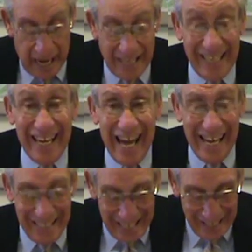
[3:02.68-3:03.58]
and the
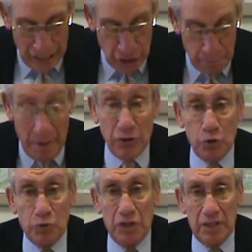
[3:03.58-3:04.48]
Content
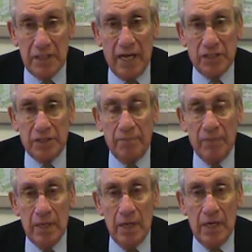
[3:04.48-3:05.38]
Specialty Test,
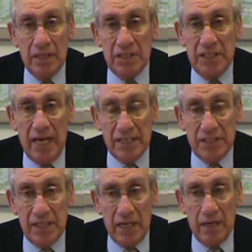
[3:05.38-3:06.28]
the
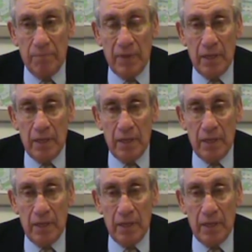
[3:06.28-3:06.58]
CST.